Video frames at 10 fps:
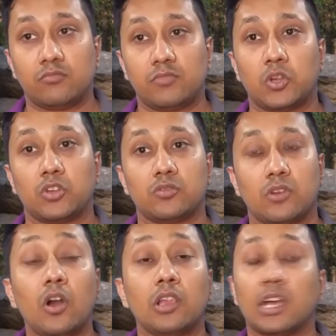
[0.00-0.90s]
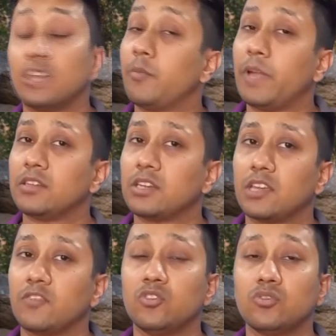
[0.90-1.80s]
because all the other bands that
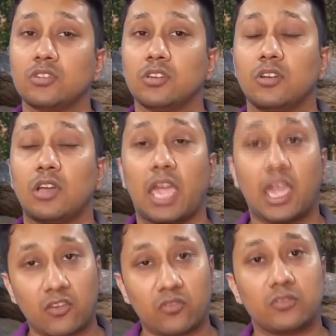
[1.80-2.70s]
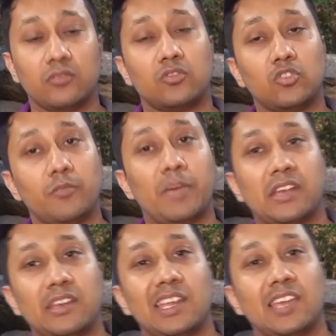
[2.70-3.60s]
I've used have good
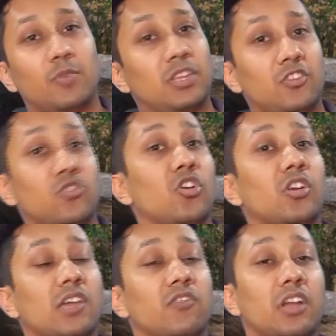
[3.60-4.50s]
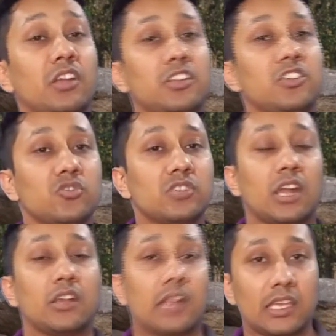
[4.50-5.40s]
battery life, but they do not have continuous
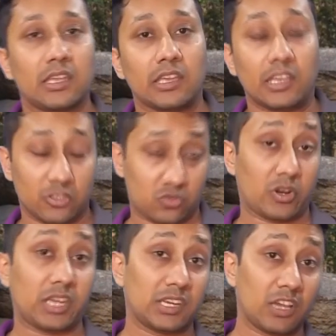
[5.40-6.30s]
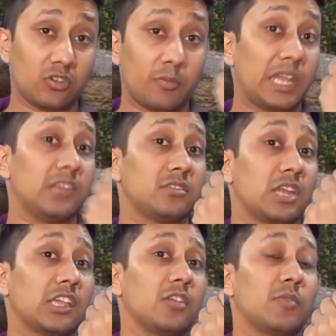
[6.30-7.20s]
heart tracking. So right now the band is
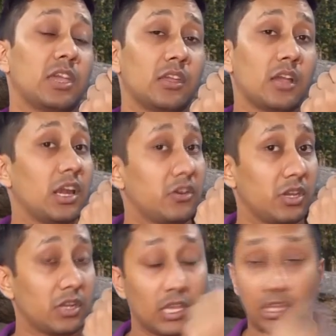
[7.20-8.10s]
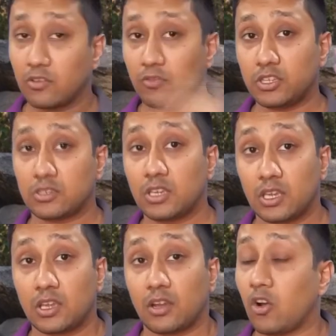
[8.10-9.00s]
tracking my heart rate, which
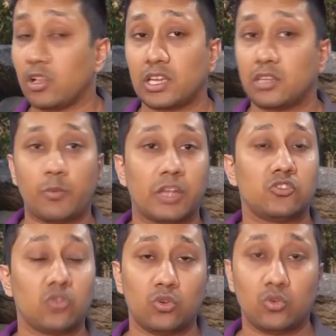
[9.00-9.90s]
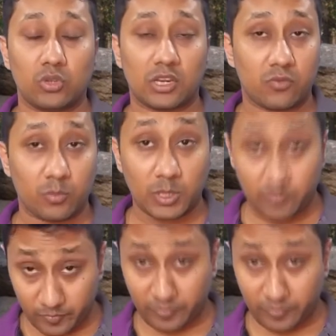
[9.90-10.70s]
all the other bands don't do that for me.